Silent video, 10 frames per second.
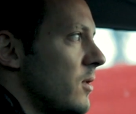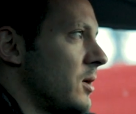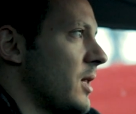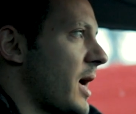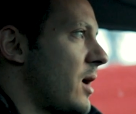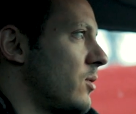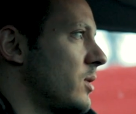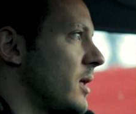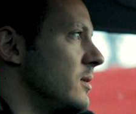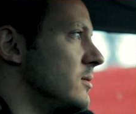
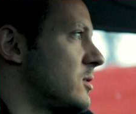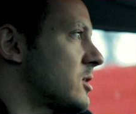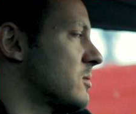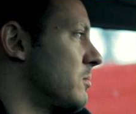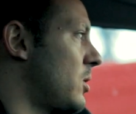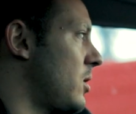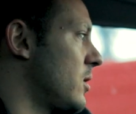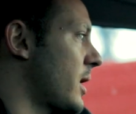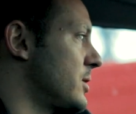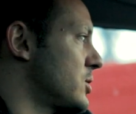cloud and
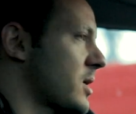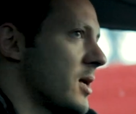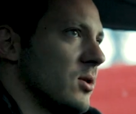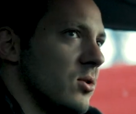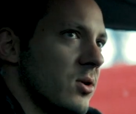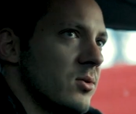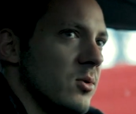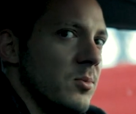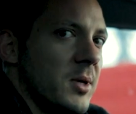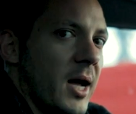smog I just got to look
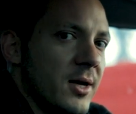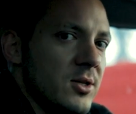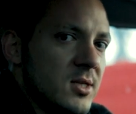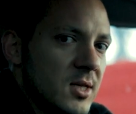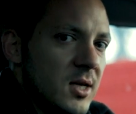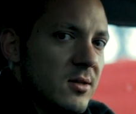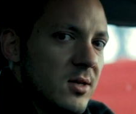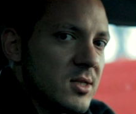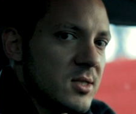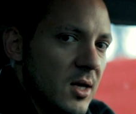through, but I could see
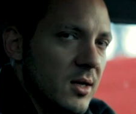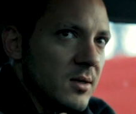the sun